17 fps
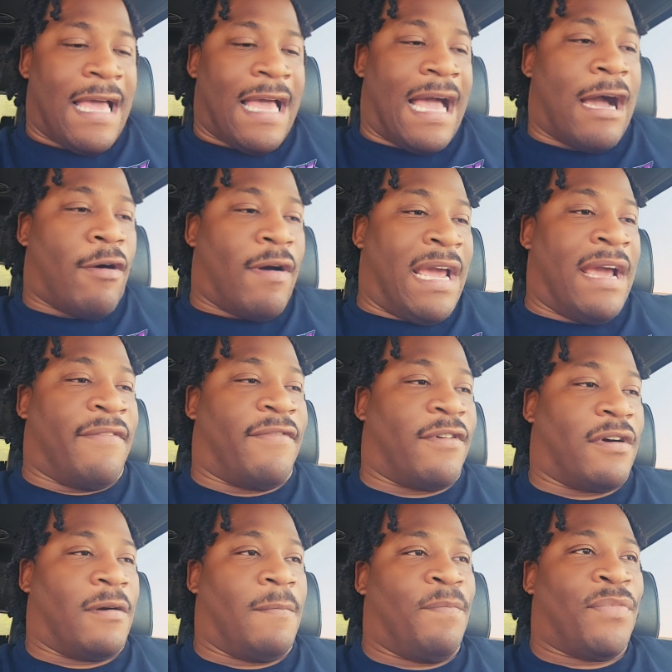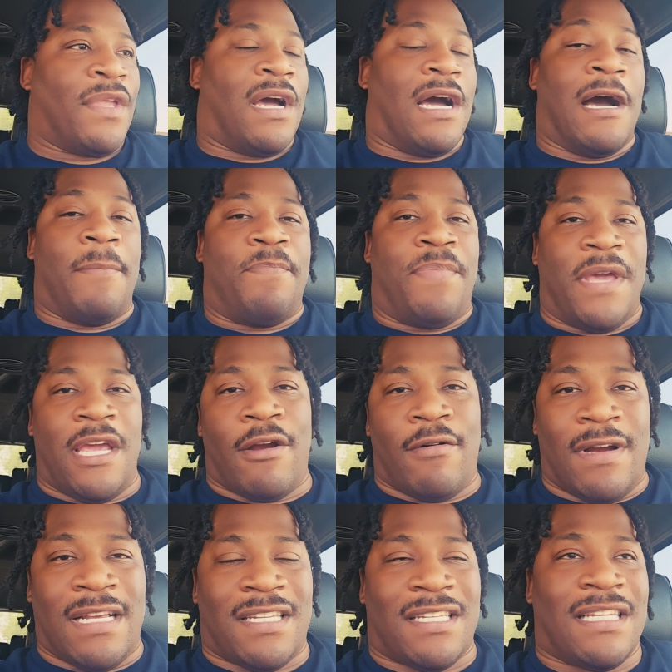However,
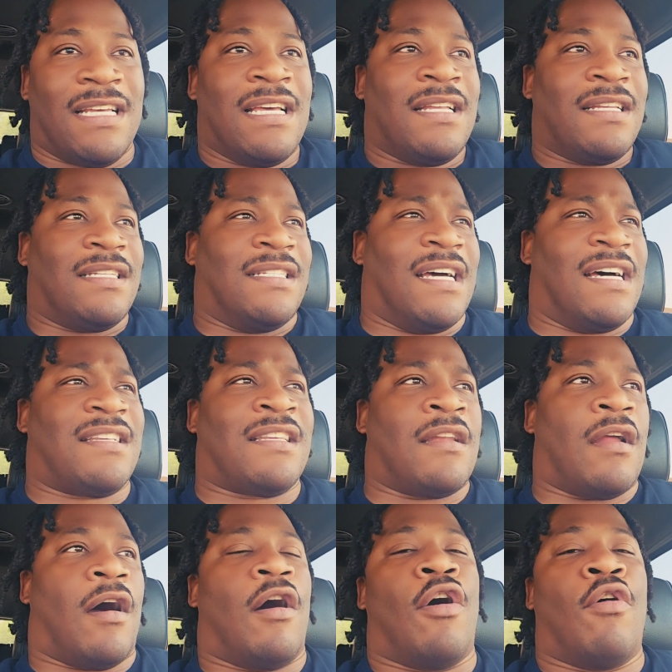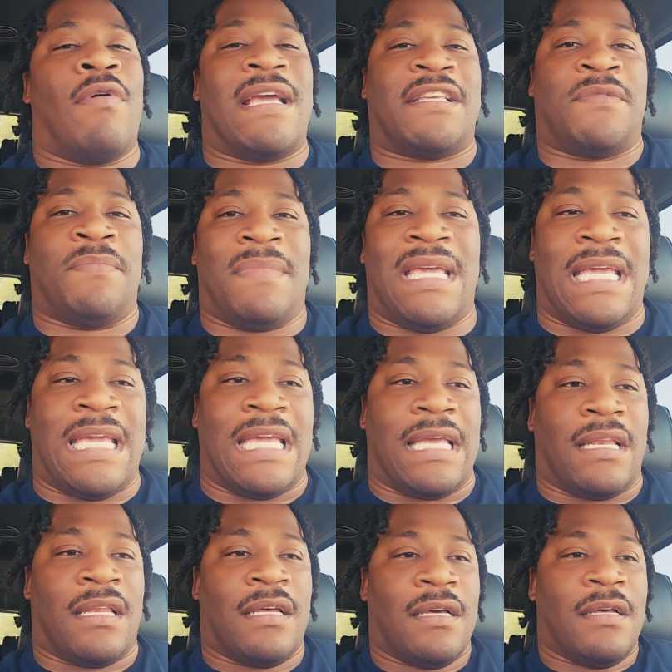appearance doesn't always
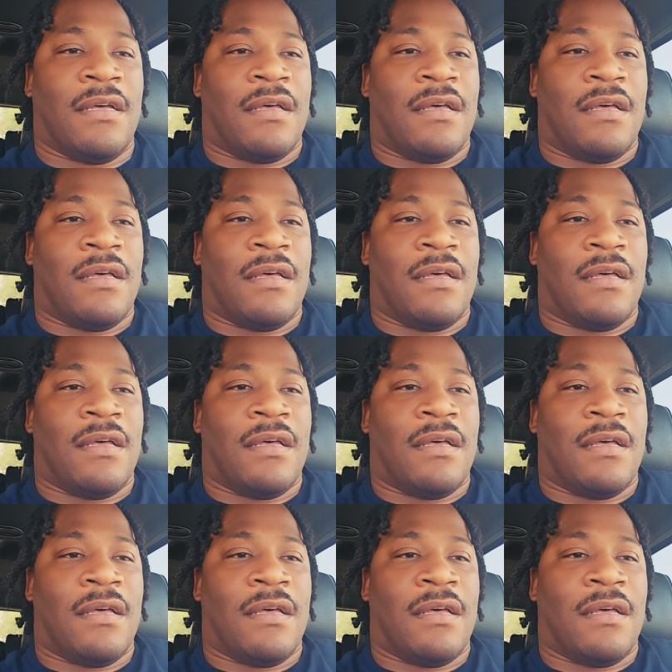mean